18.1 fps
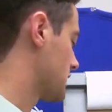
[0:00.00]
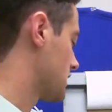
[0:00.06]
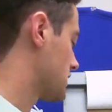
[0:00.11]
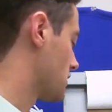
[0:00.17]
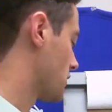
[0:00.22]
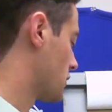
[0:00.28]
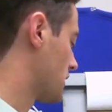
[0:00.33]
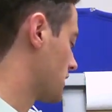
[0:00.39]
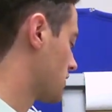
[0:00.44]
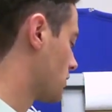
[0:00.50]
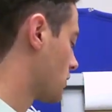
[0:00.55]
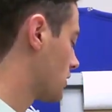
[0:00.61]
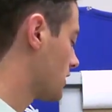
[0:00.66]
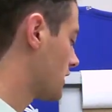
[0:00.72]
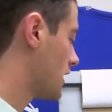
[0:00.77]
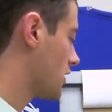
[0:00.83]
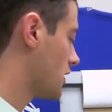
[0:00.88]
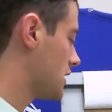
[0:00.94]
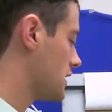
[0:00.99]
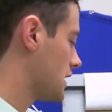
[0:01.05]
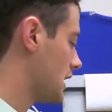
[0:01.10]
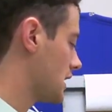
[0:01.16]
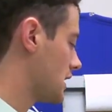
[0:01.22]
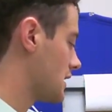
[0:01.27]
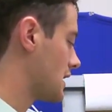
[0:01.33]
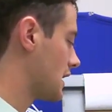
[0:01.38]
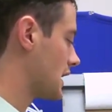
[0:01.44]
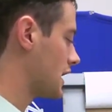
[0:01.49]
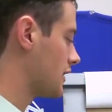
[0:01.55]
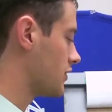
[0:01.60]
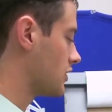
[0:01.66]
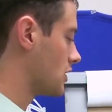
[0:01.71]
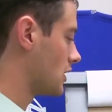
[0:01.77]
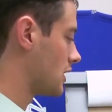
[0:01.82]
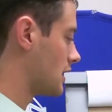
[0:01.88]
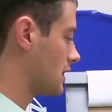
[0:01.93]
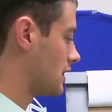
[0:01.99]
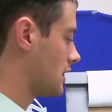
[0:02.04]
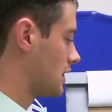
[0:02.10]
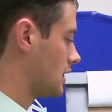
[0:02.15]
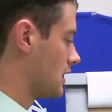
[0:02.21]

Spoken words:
So in your ordinary dating, they give you a